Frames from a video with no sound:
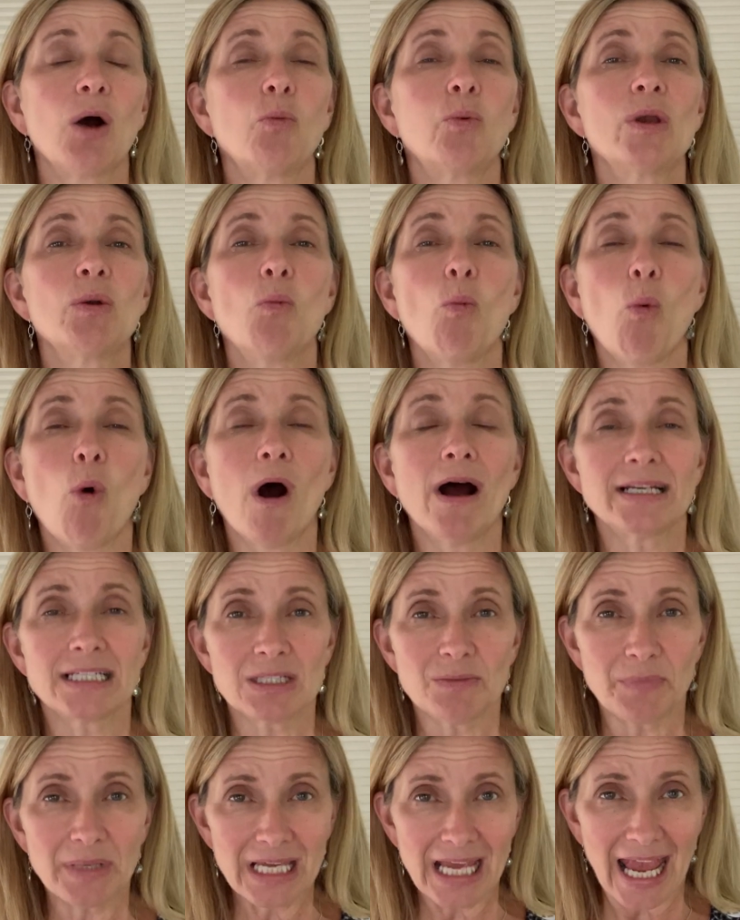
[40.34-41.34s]
we want
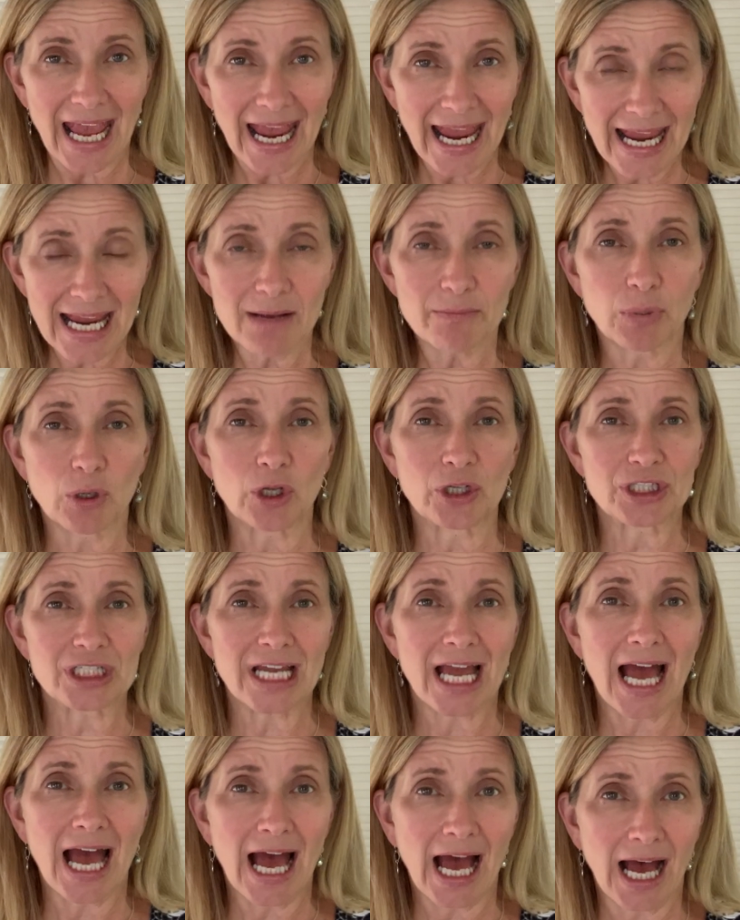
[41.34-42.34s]
to be able
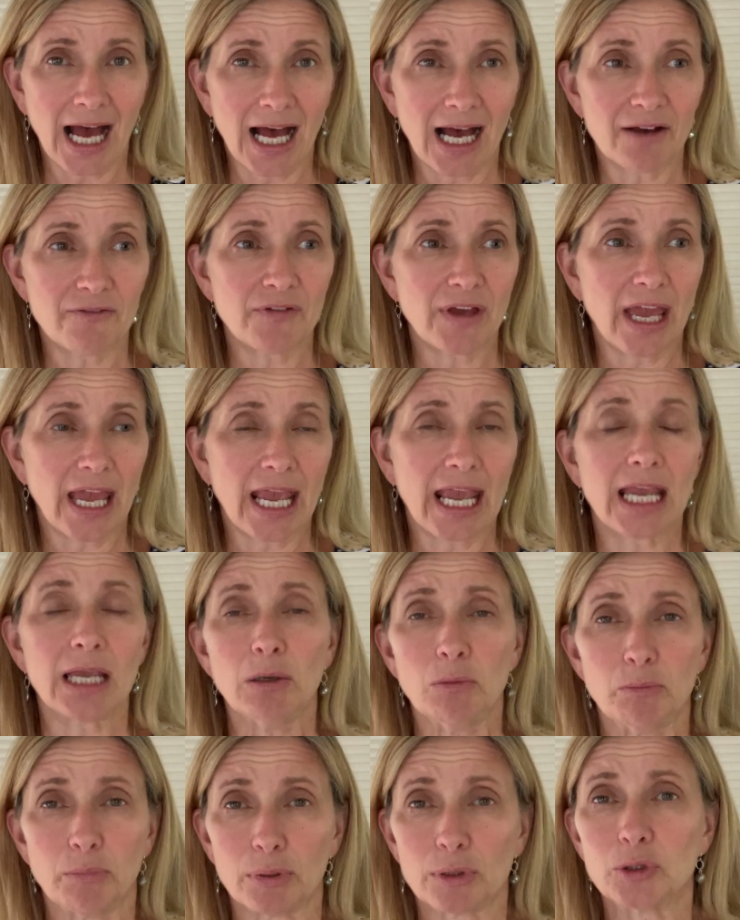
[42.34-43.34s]
to have a
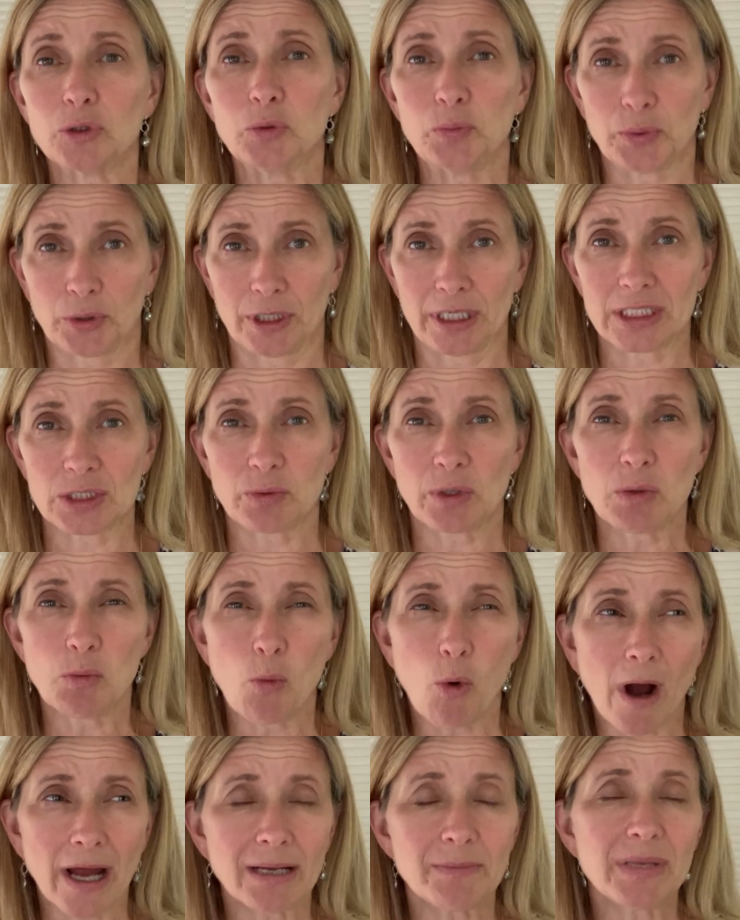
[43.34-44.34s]
blueprint. We
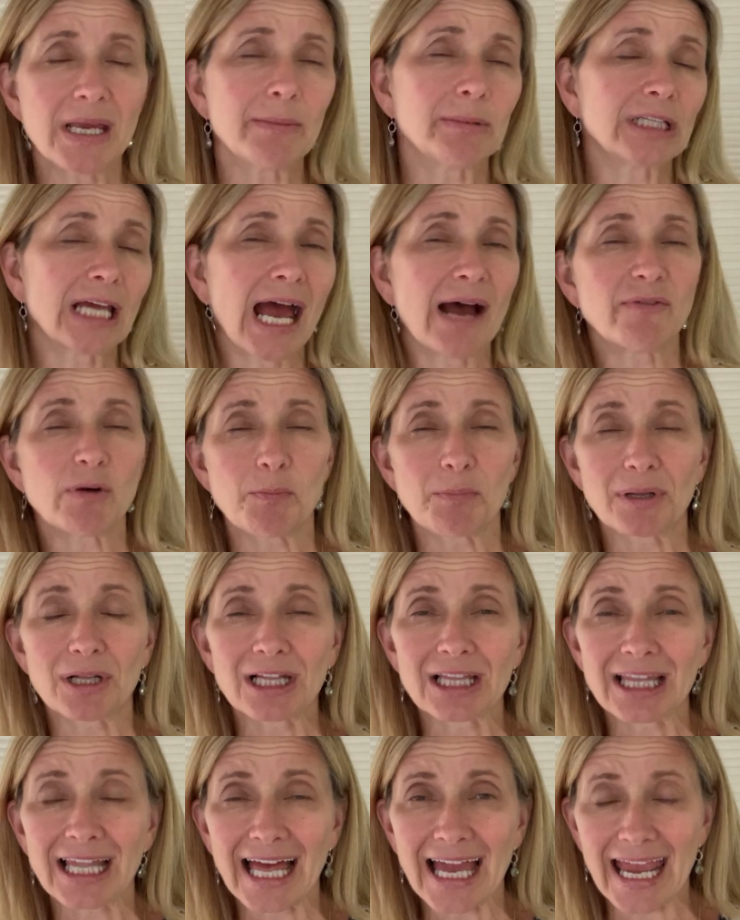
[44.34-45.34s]
want to be able to have a
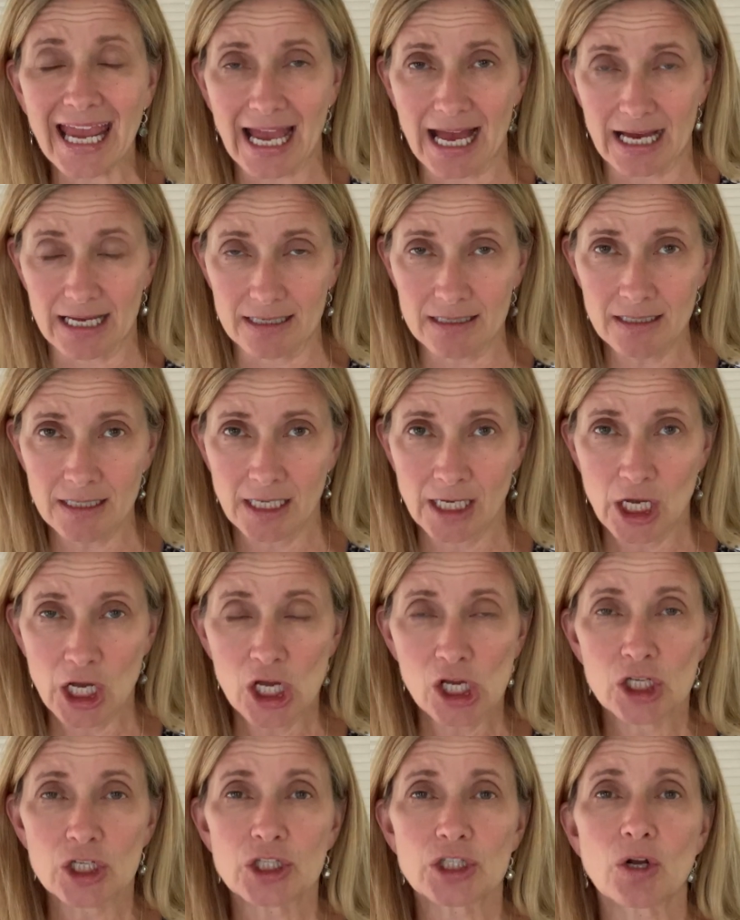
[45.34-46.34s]
plan
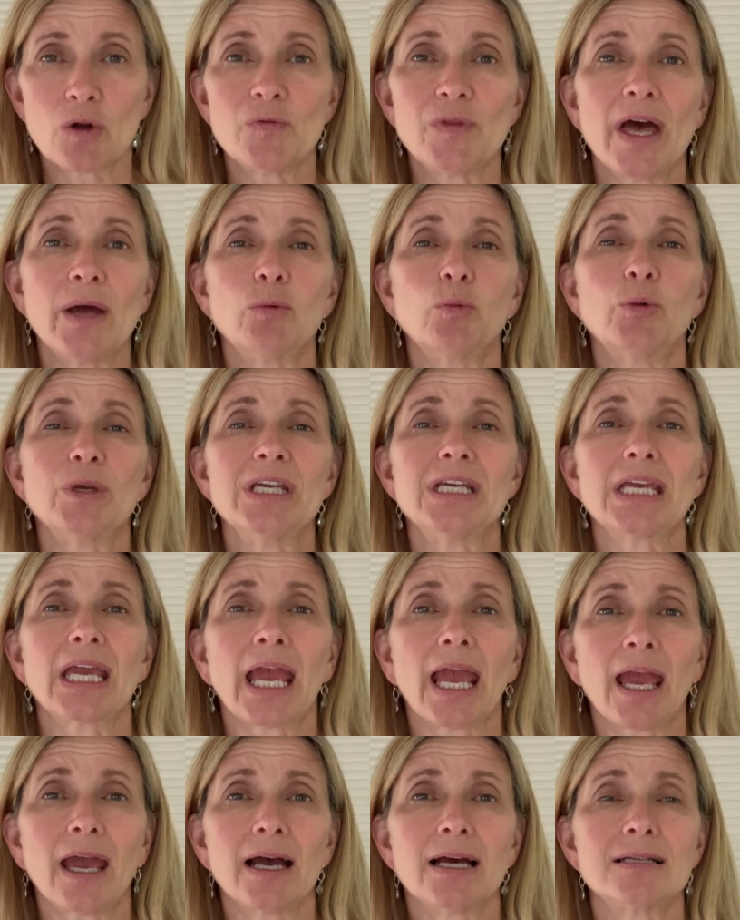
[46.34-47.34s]
so that we
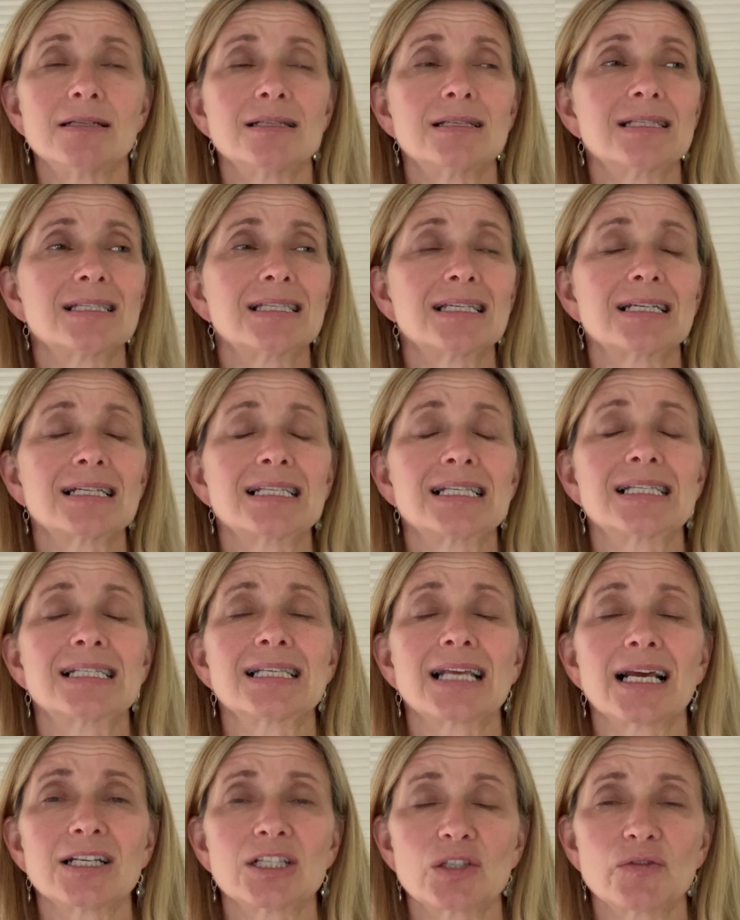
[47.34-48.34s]
can
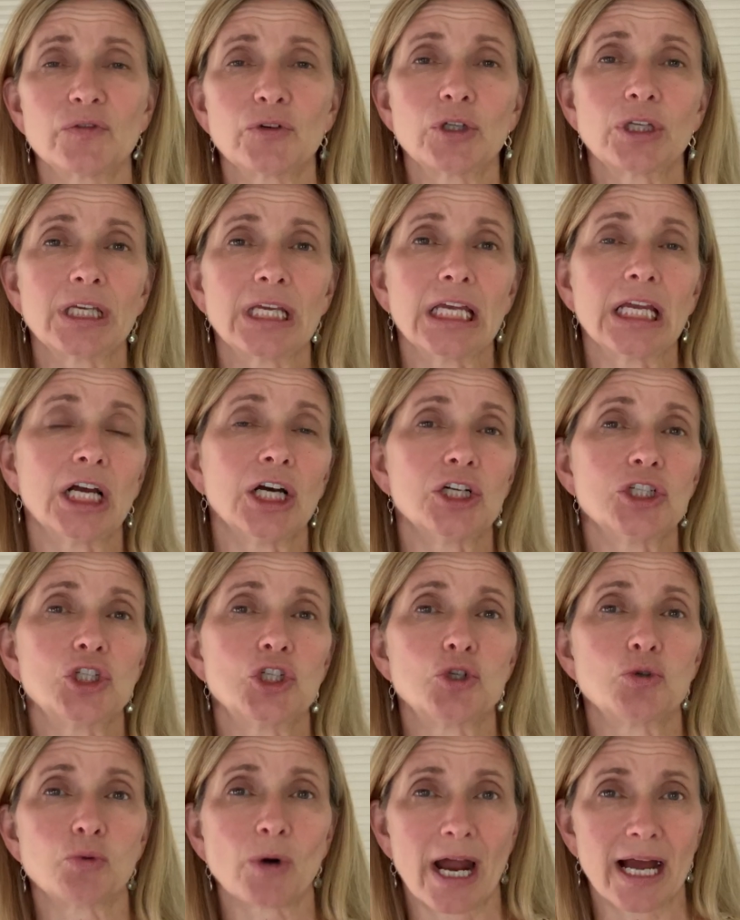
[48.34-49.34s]
successfully
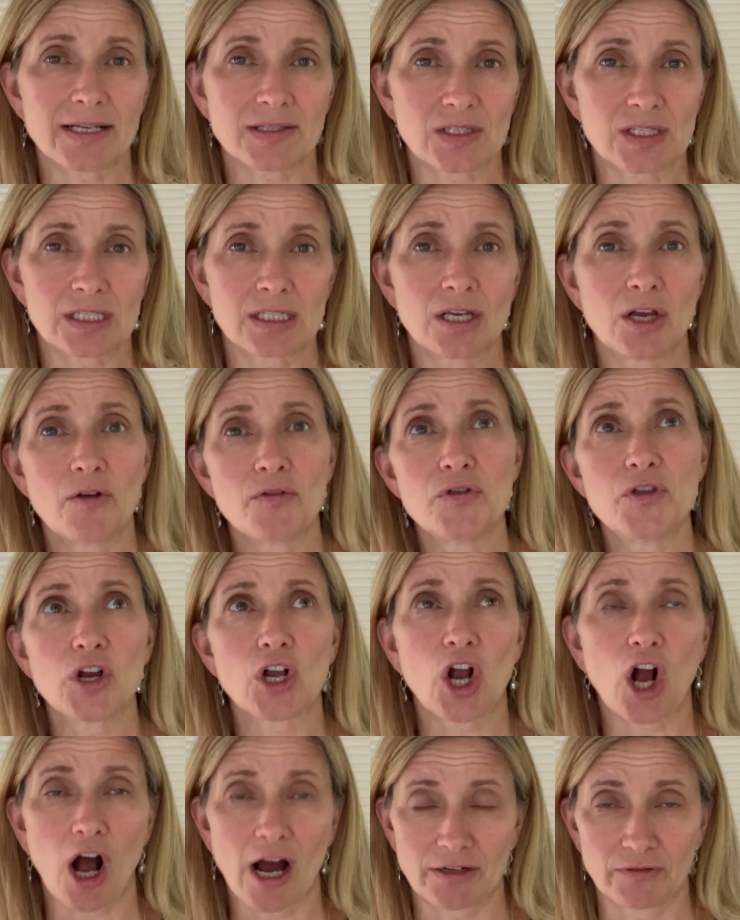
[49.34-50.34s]
address the
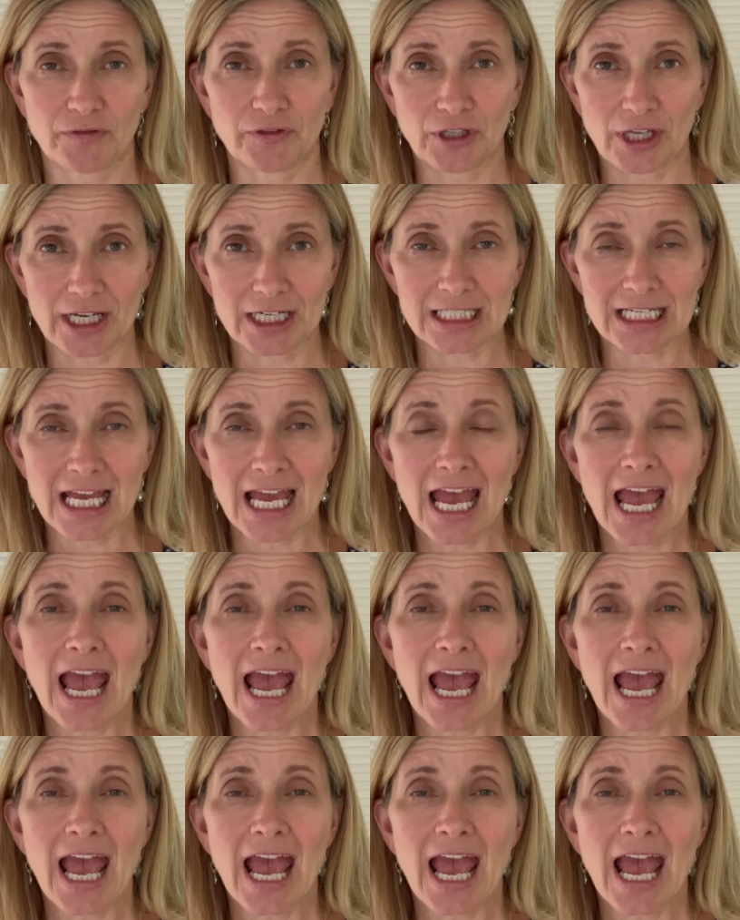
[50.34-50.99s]
conflict.